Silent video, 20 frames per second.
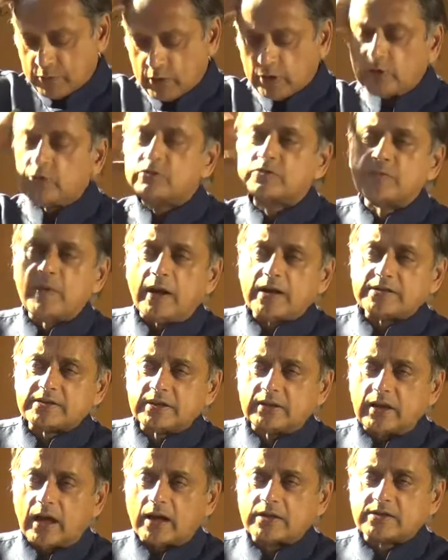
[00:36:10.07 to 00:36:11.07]
boy who's
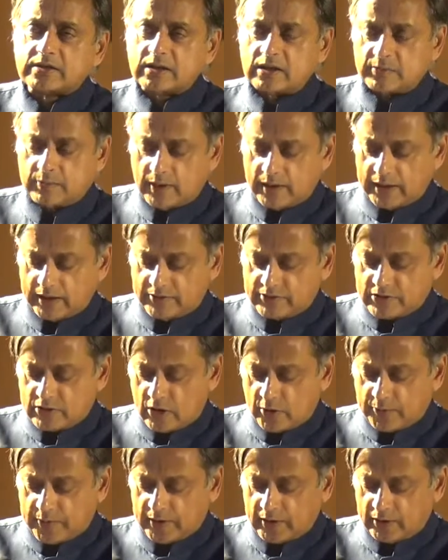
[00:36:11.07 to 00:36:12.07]
mastered archery by
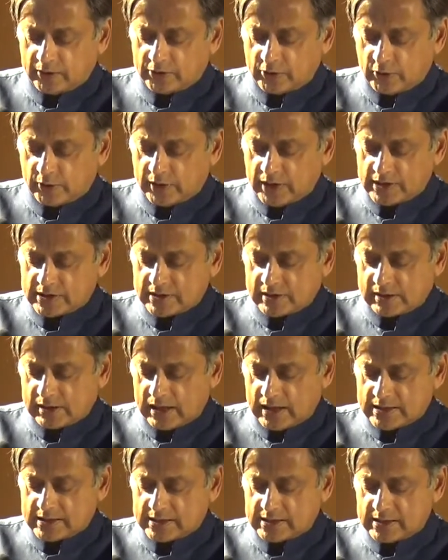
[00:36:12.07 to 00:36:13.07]
eavesdropping on Drona's
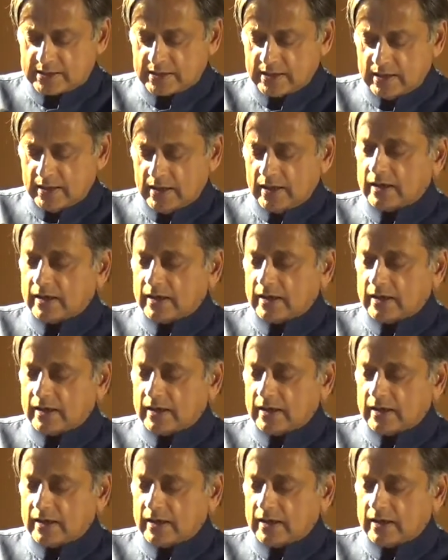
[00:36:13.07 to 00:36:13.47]
classes